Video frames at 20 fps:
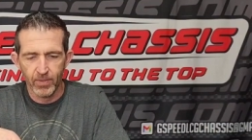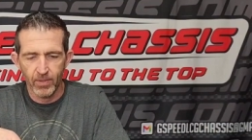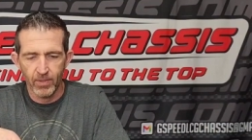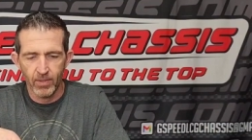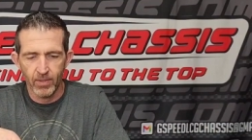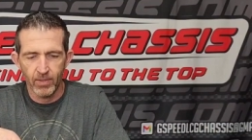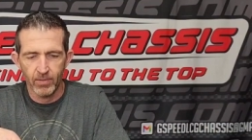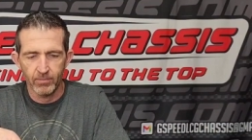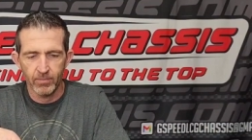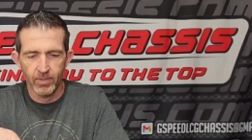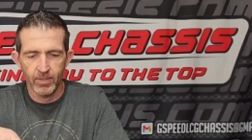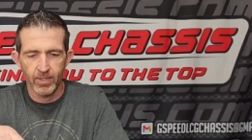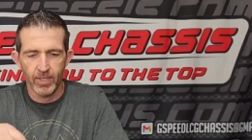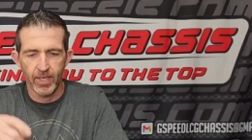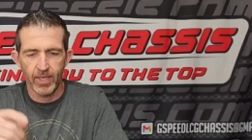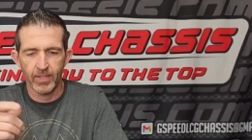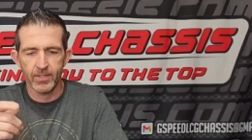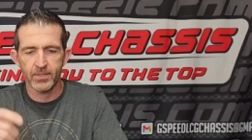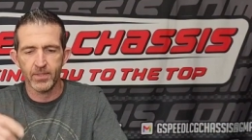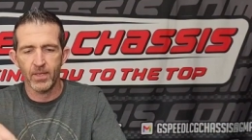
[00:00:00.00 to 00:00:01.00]
Then the
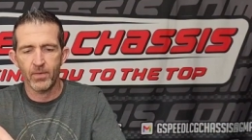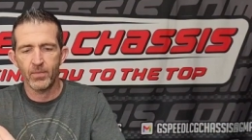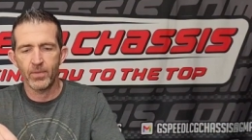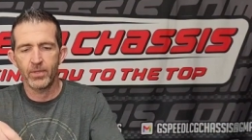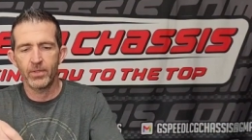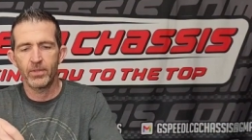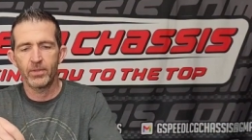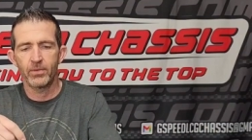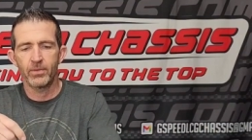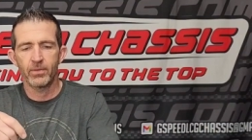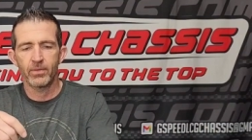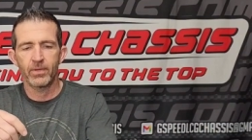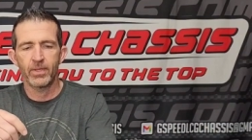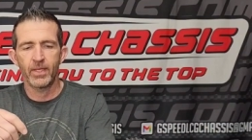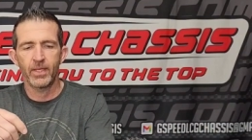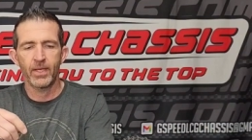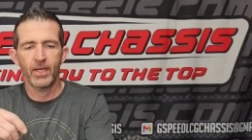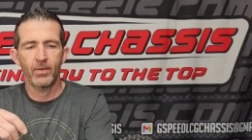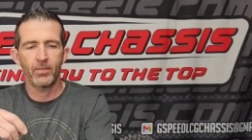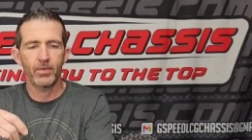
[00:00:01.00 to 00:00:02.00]
next
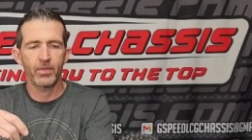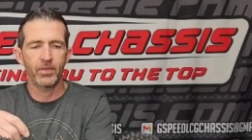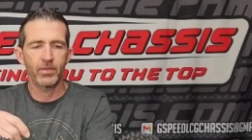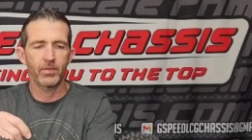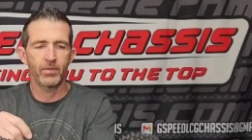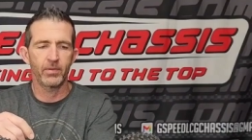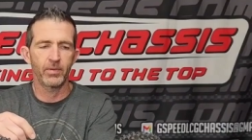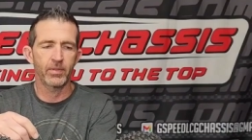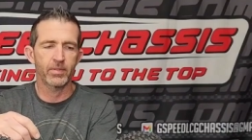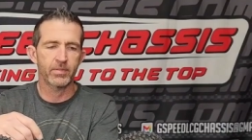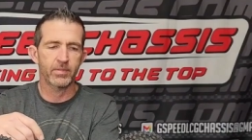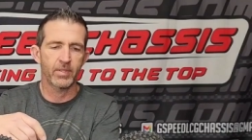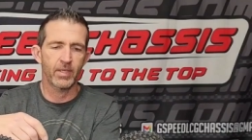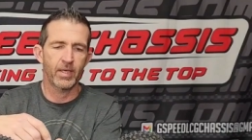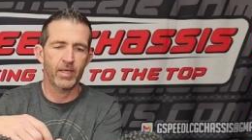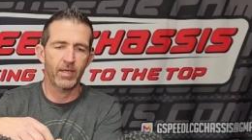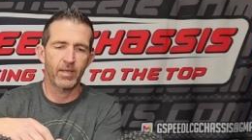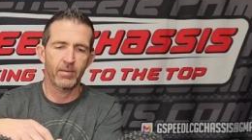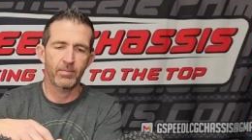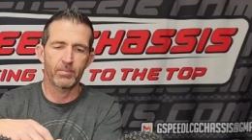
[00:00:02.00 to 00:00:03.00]
thing I would do is
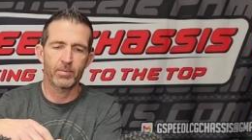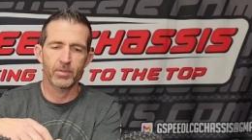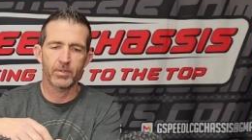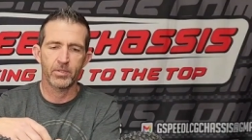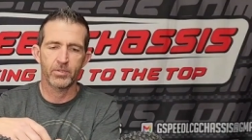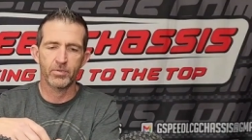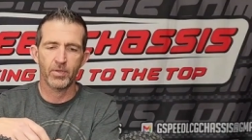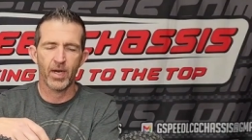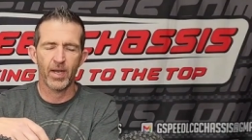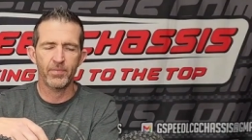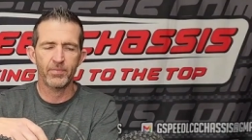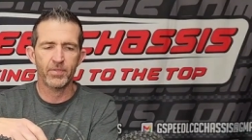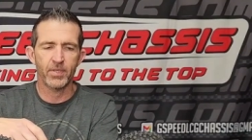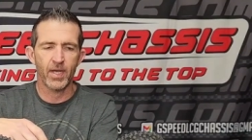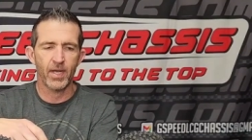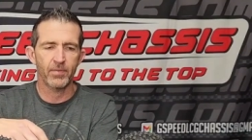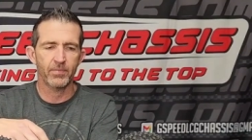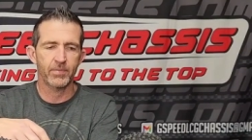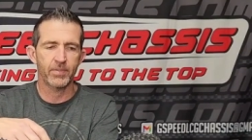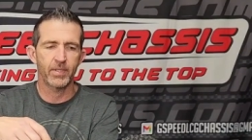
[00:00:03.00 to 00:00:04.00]
put the drive
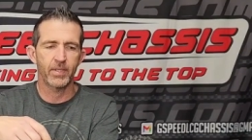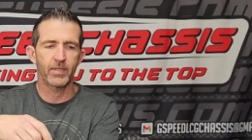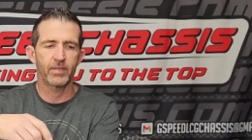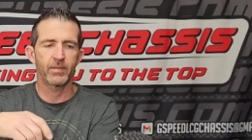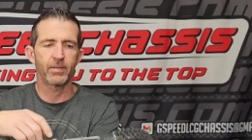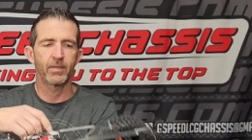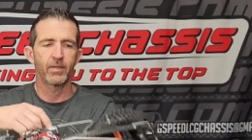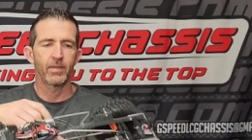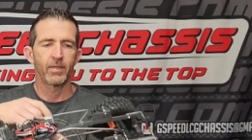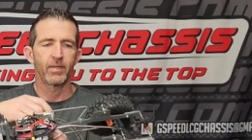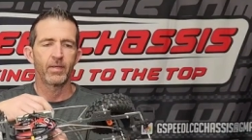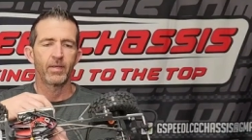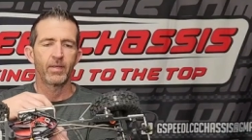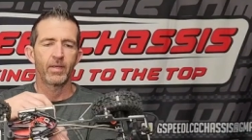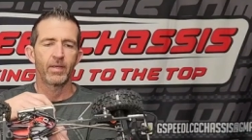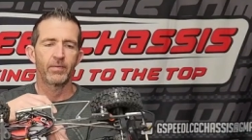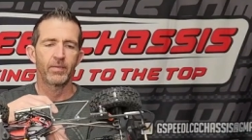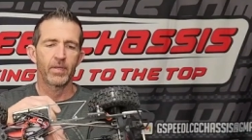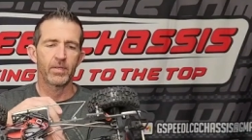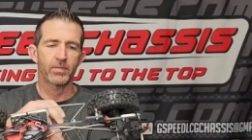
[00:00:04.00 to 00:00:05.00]
shafts in,
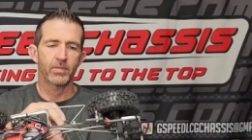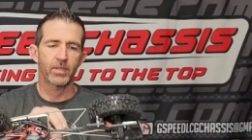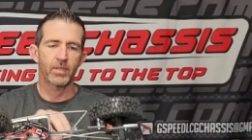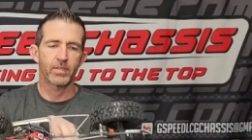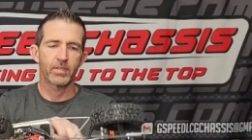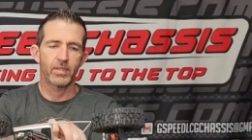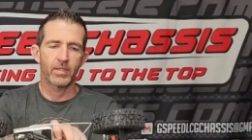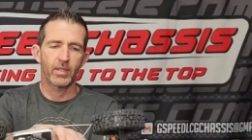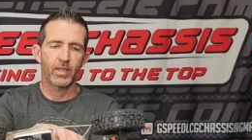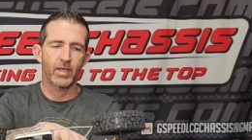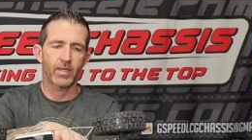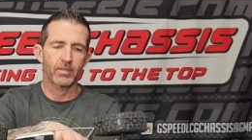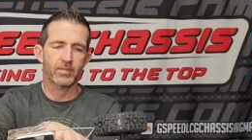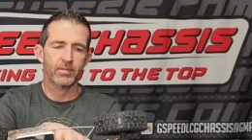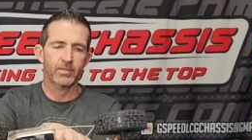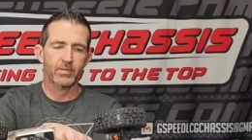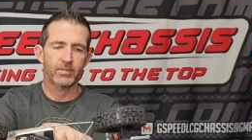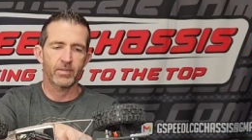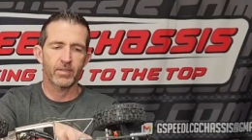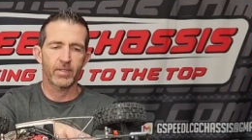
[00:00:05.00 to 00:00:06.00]
and these are the
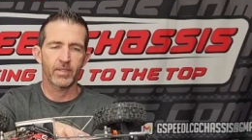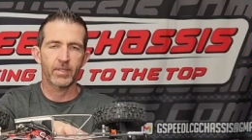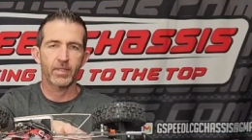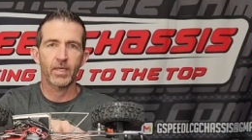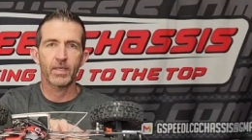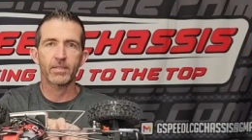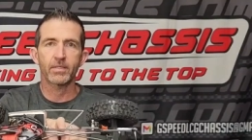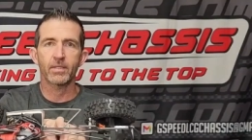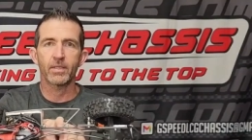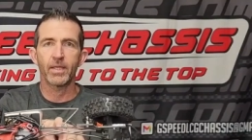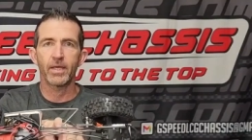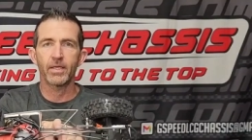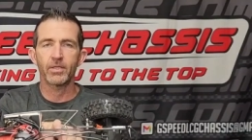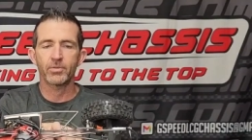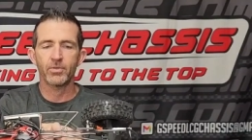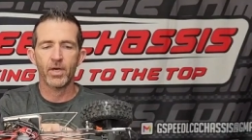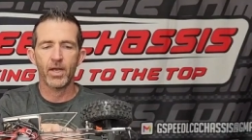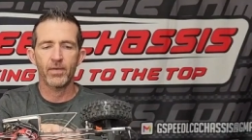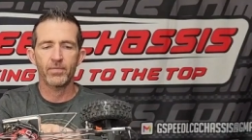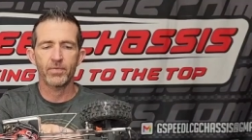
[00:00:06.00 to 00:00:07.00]
Deluxe cut to length
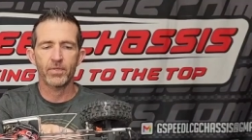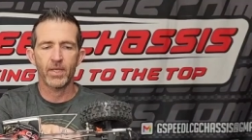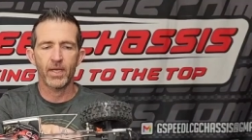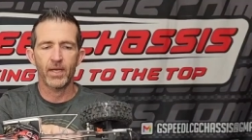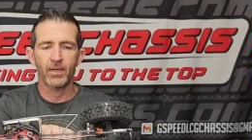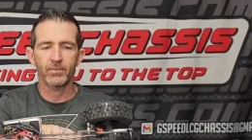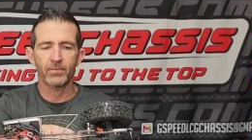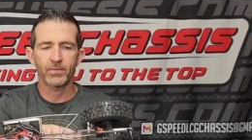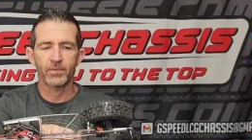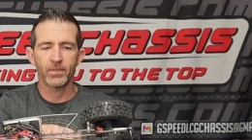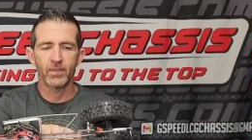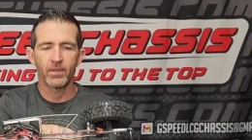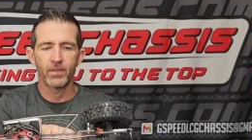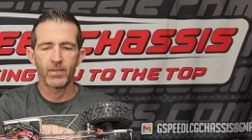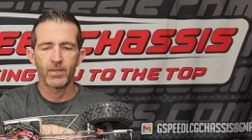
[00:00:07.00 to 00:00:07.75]
drive shafts.